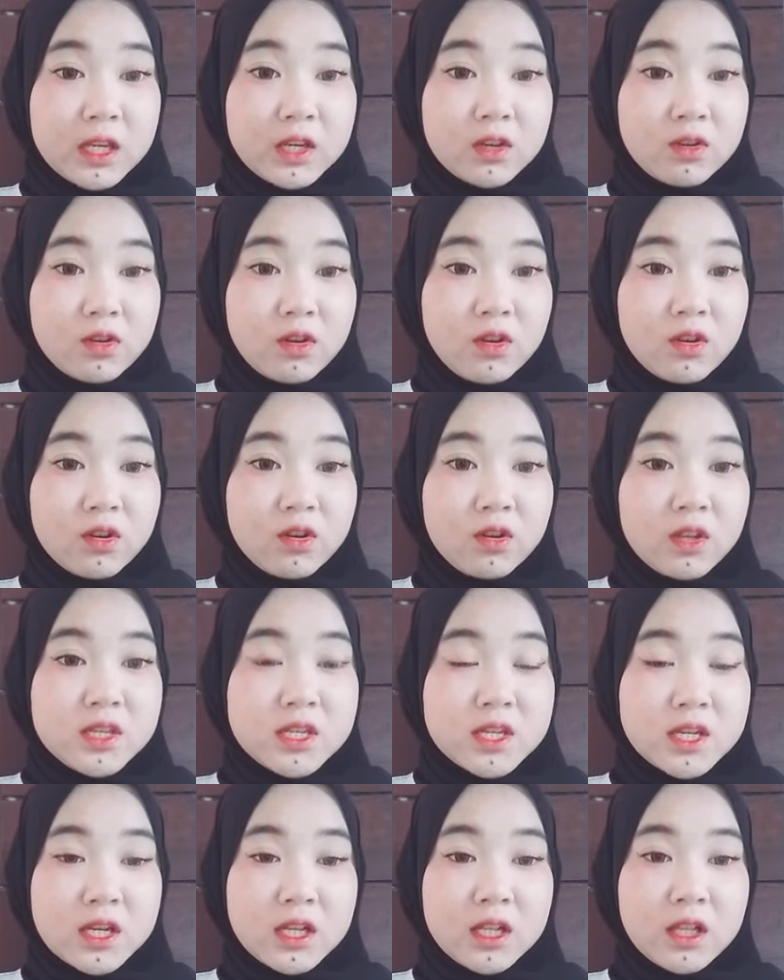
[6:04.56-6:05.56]

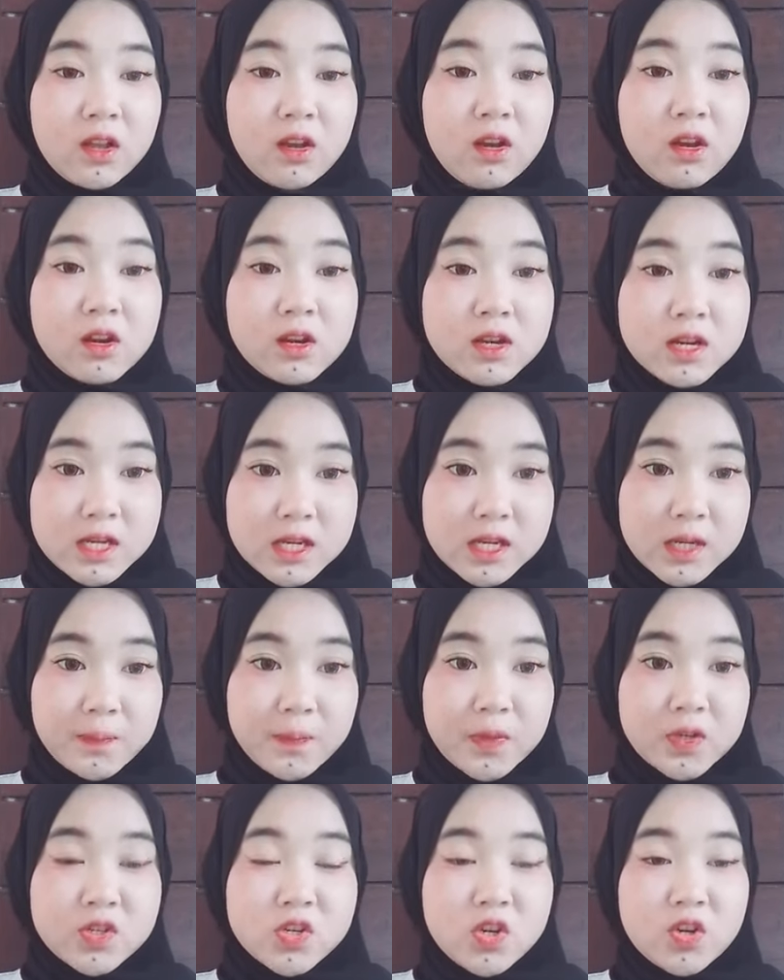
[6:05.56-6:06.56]
chronological order,
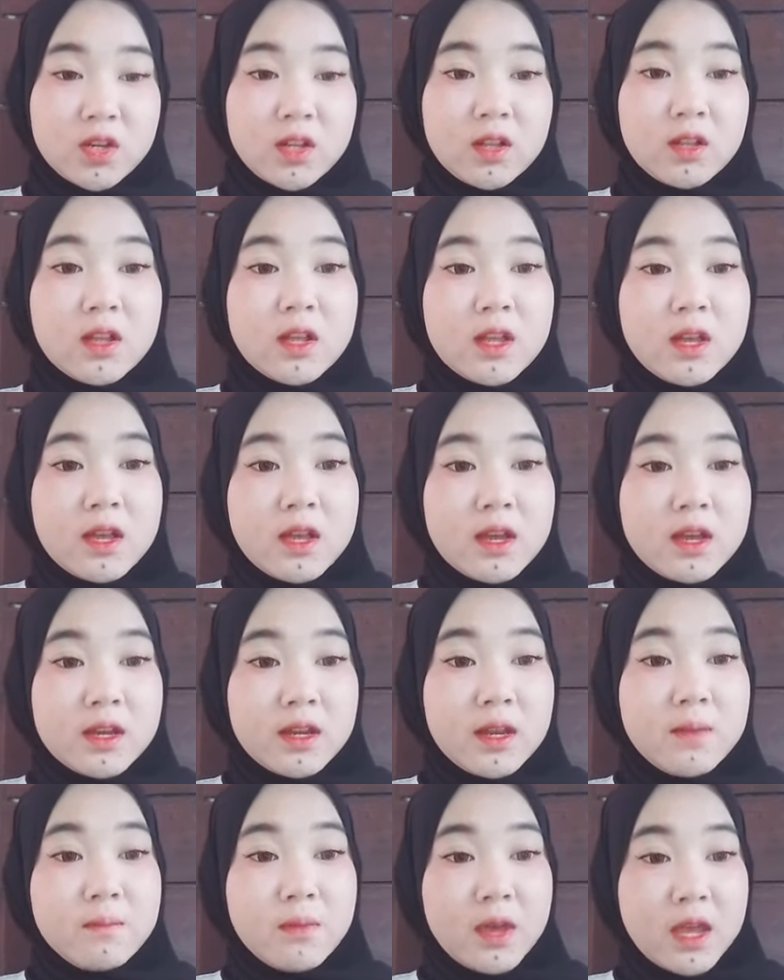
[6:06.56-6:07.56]
personal
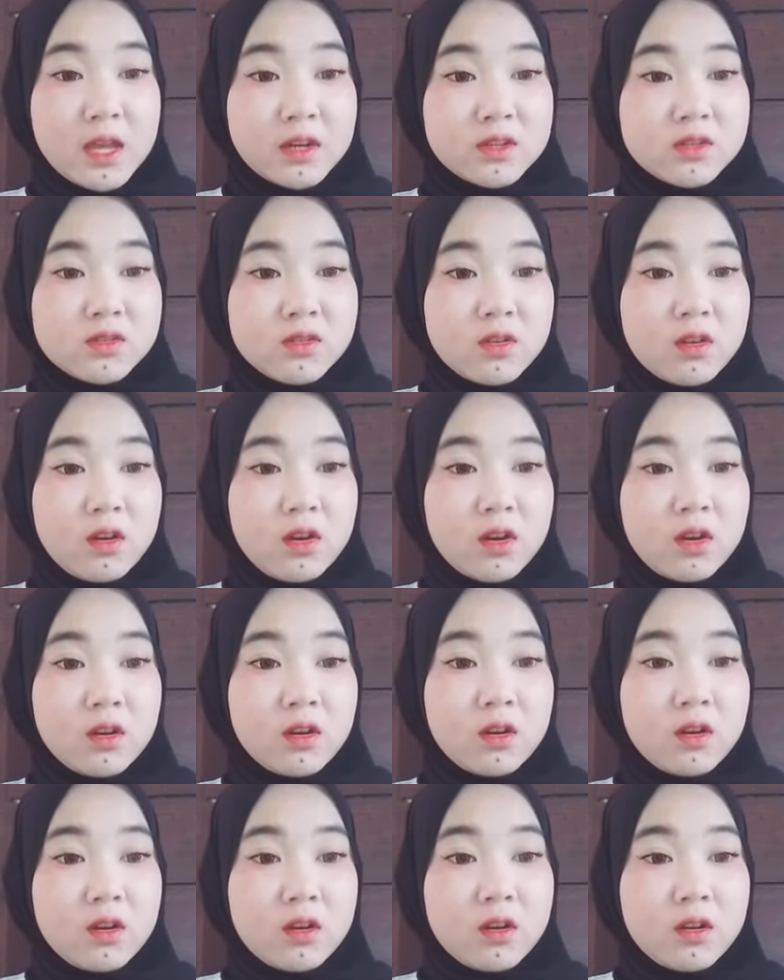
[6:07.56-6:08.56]
remarks,
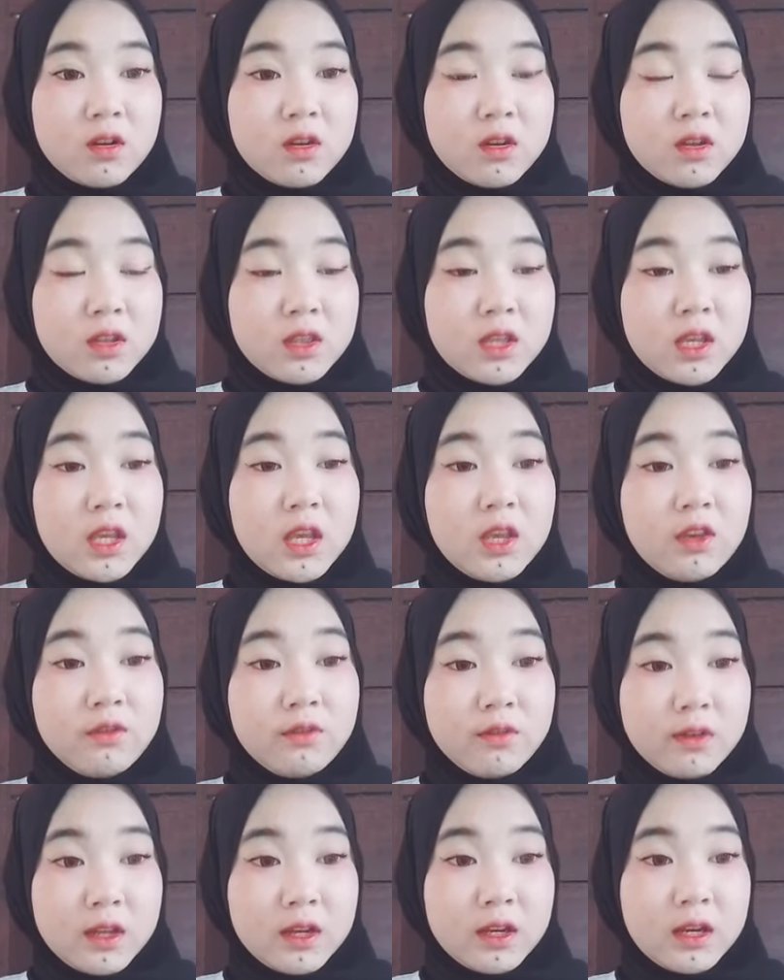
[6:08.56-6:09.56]
or the
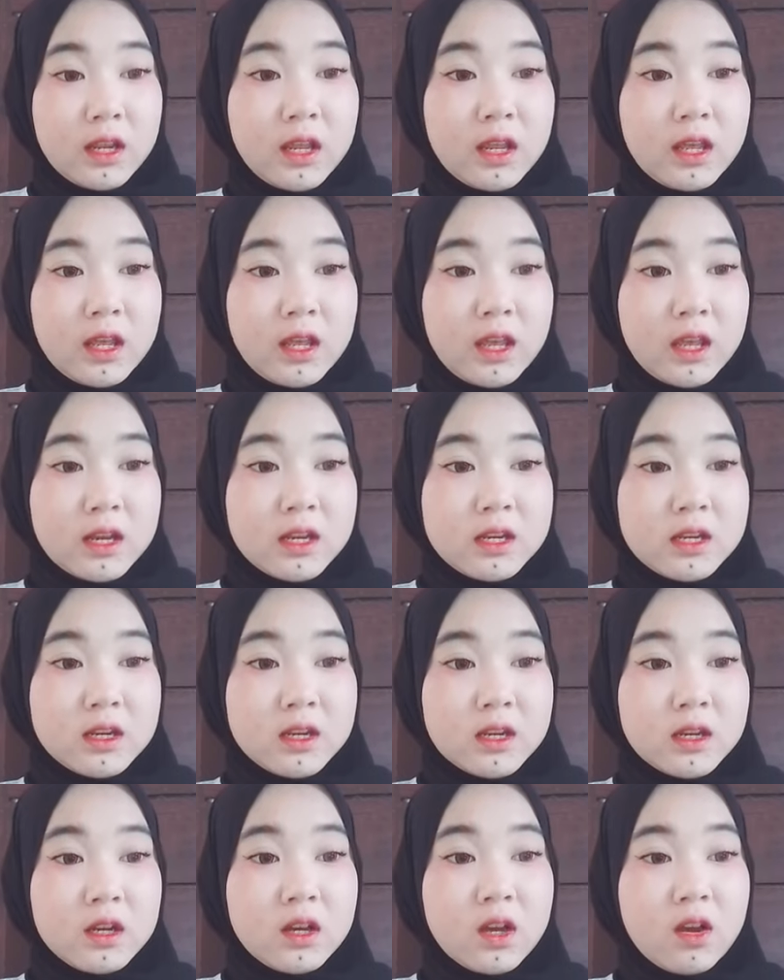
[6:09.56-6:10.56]
event, and
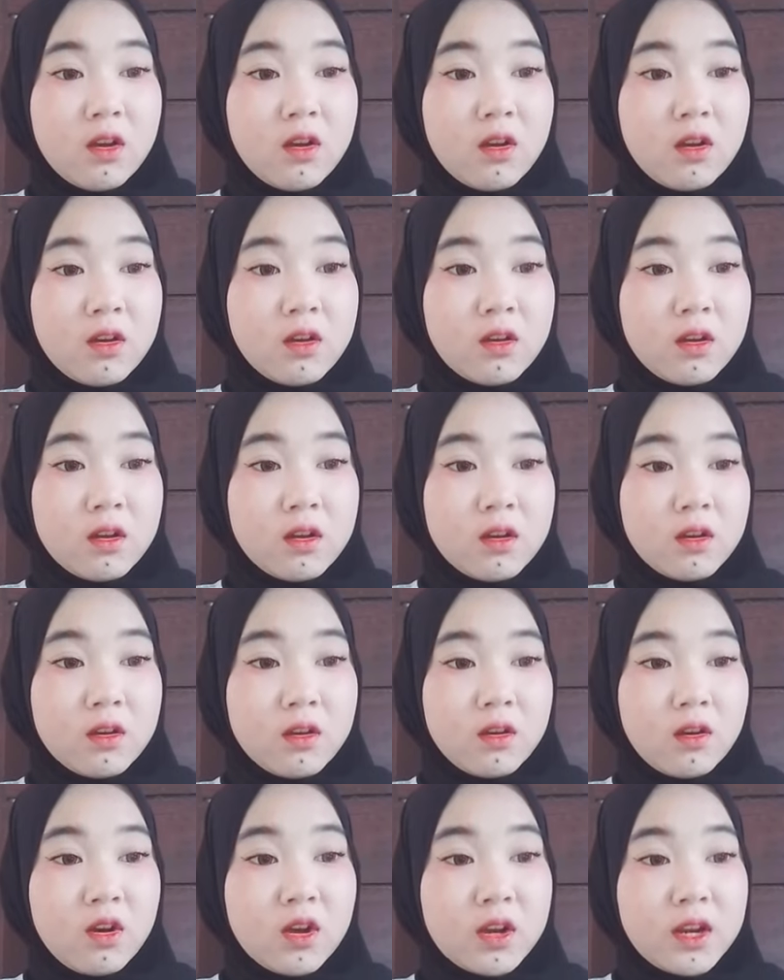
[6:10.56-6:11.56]

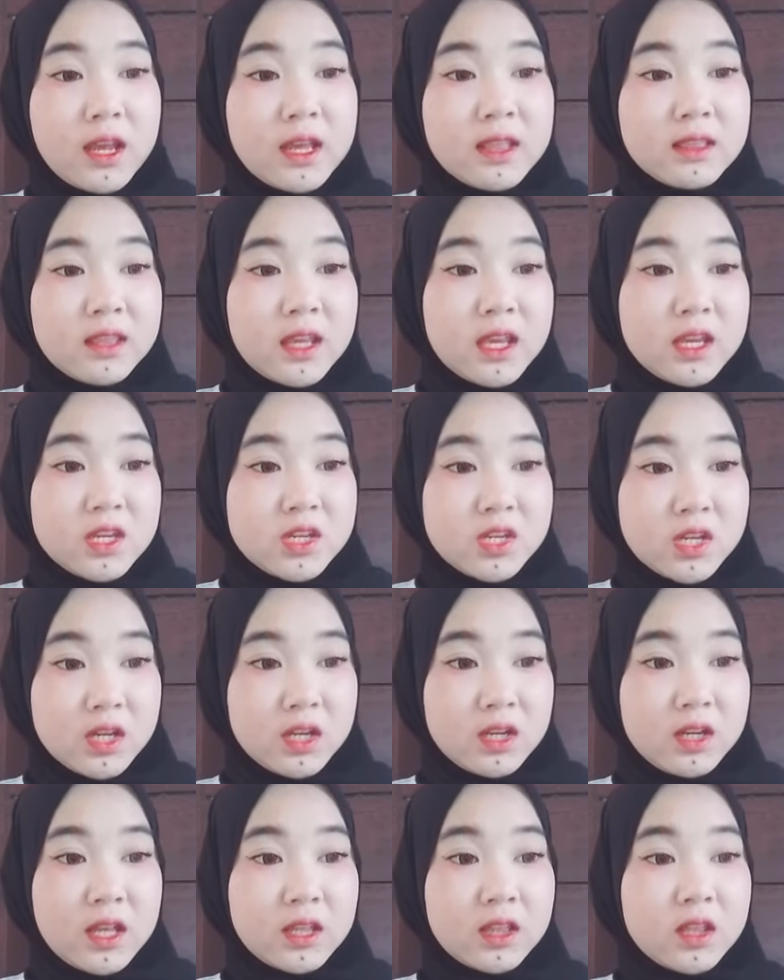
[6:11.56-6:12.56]

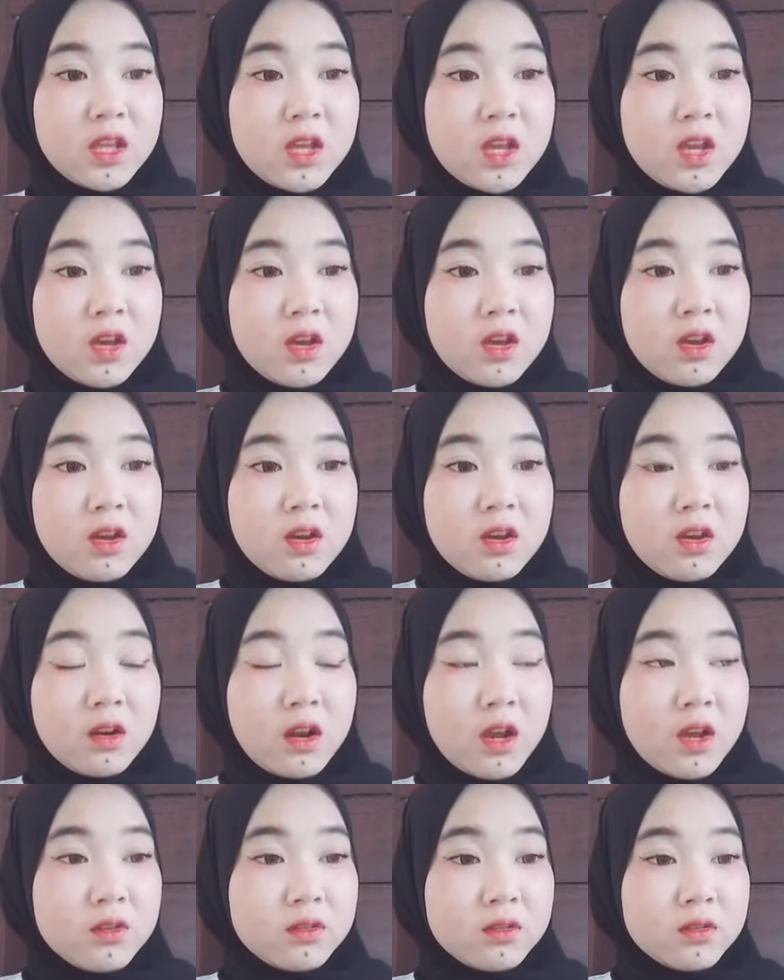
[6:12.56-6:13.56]
orientation that
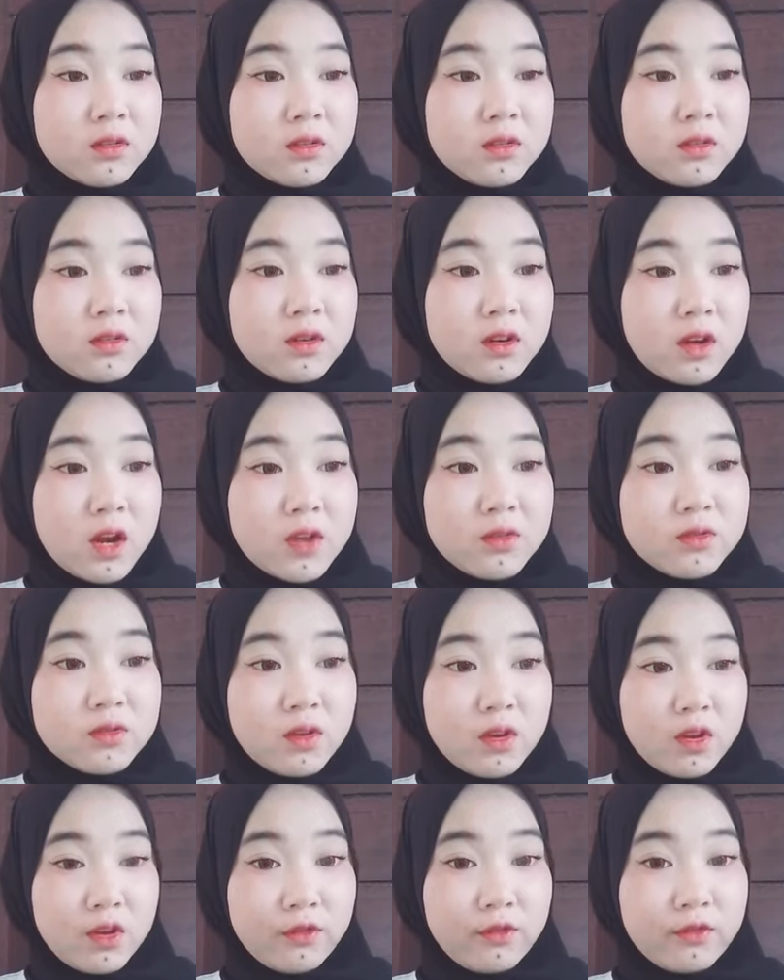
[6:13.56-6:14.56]
round
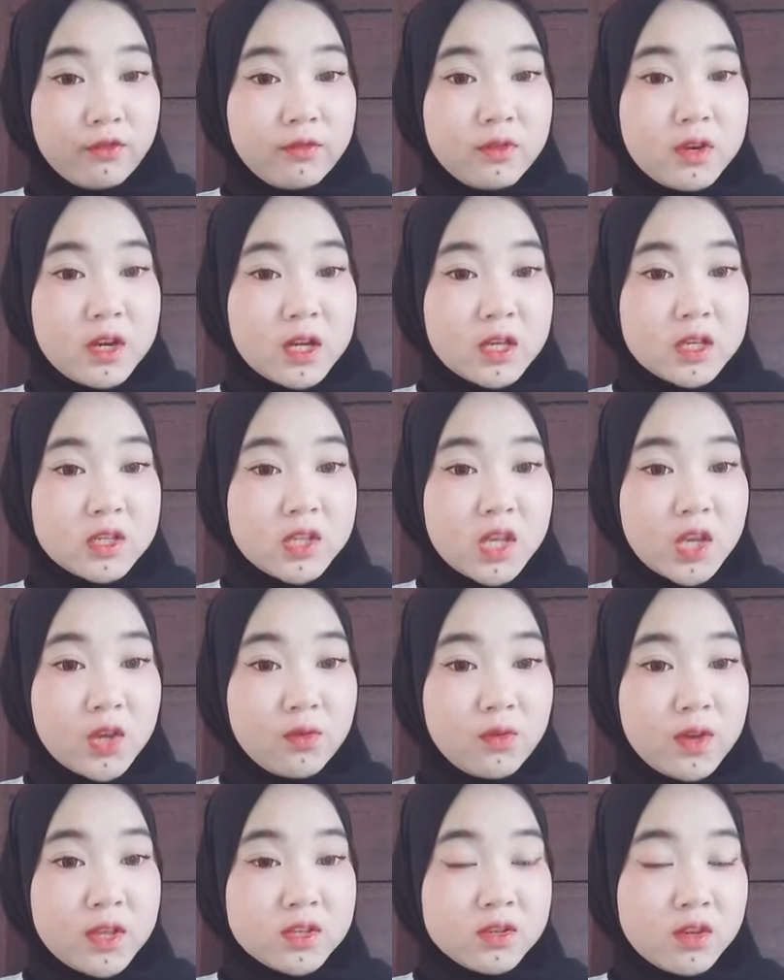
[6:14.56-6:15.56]
off the
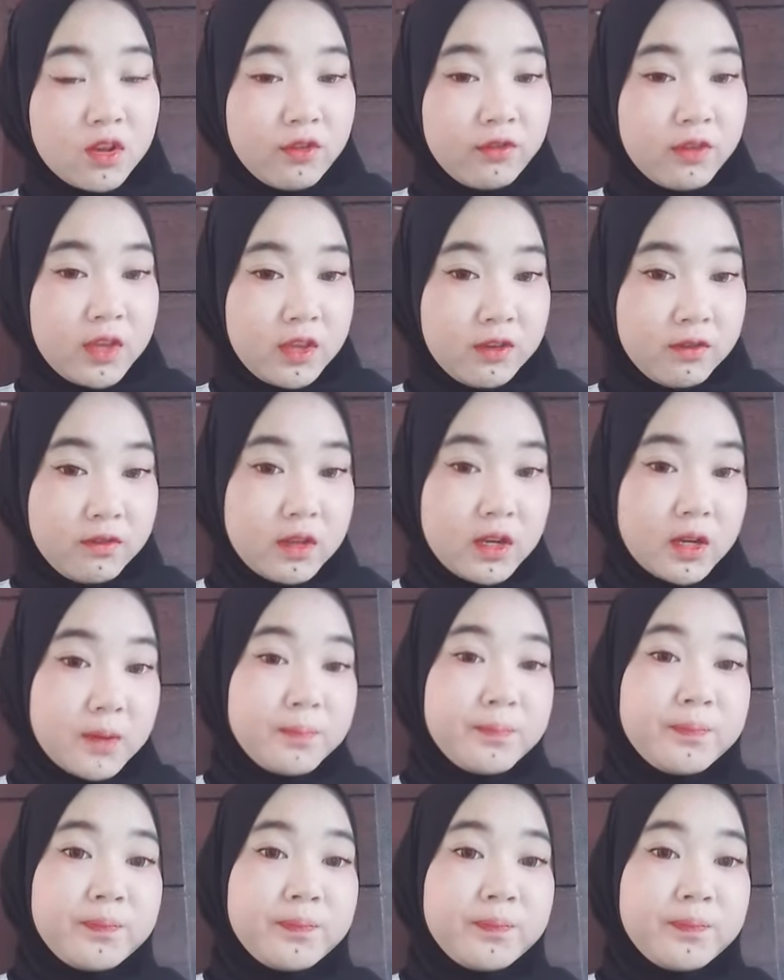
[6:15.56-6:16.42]
sequence of events.